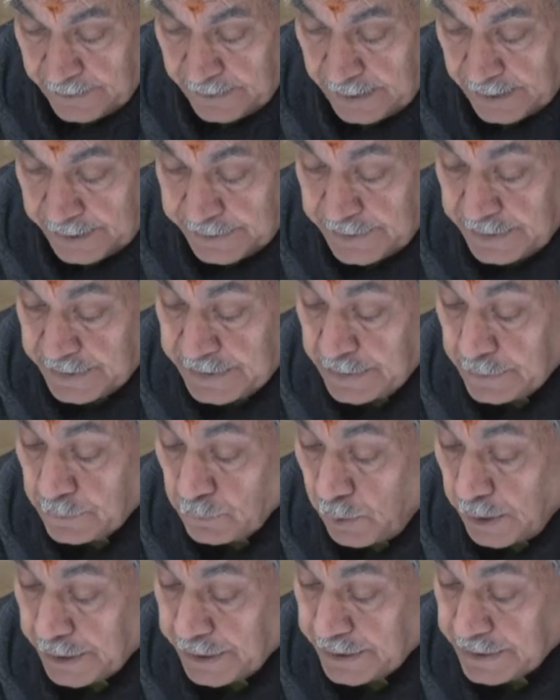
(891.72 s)
And this is
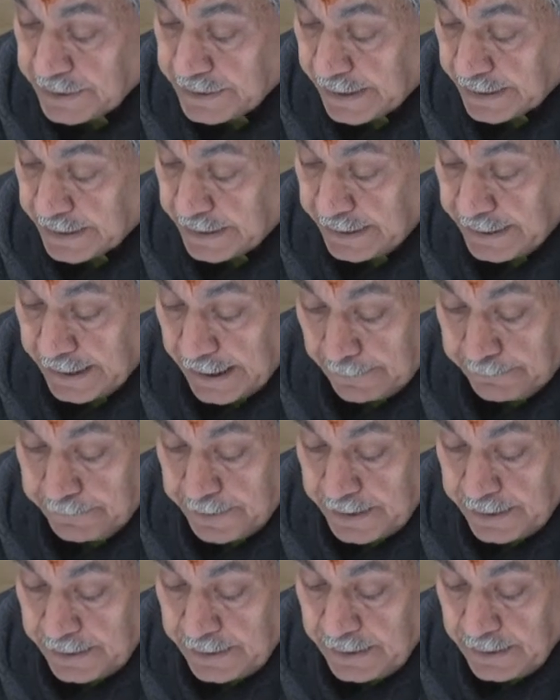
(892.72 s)
what exactly
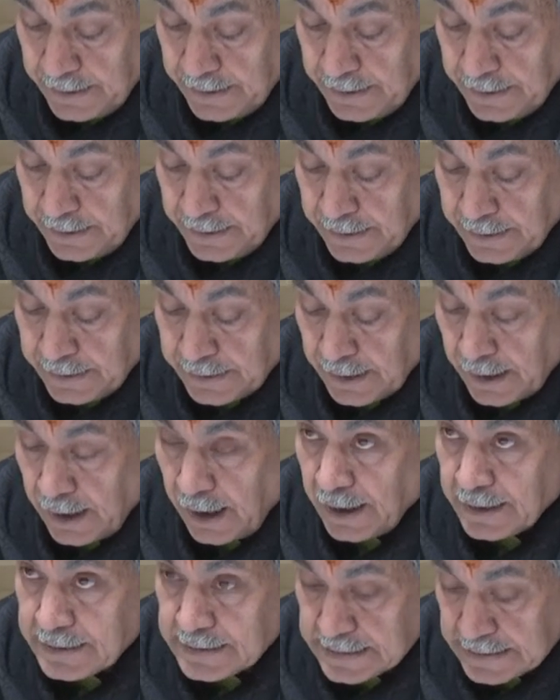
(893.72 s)
happened in the
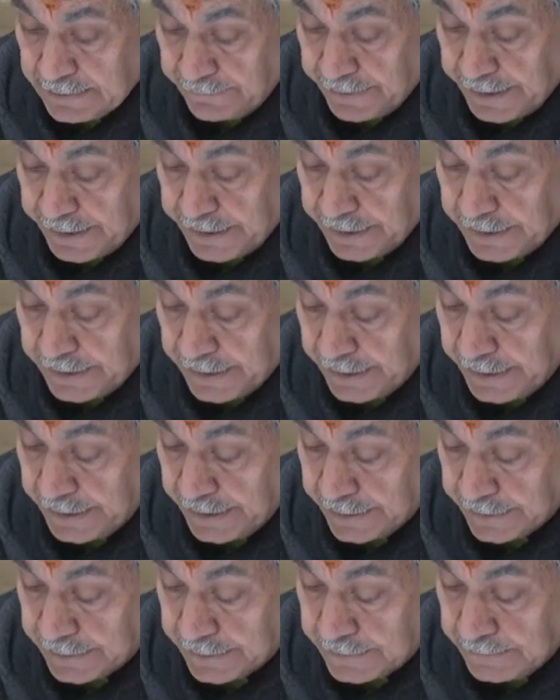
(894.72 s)
last 73
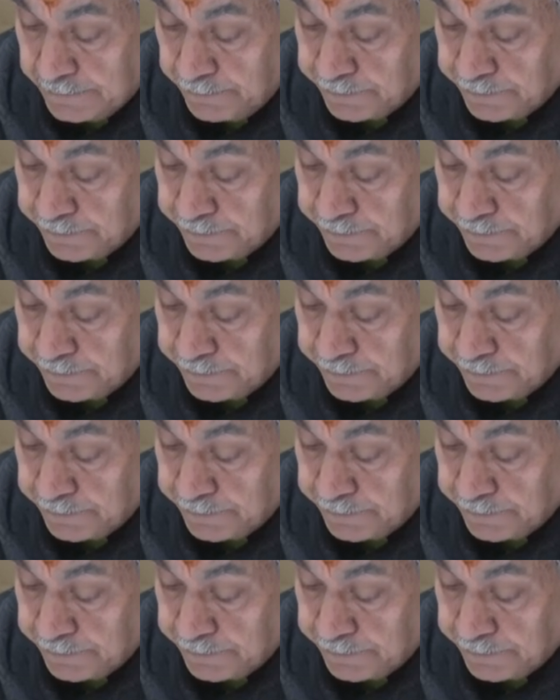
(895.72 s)
years.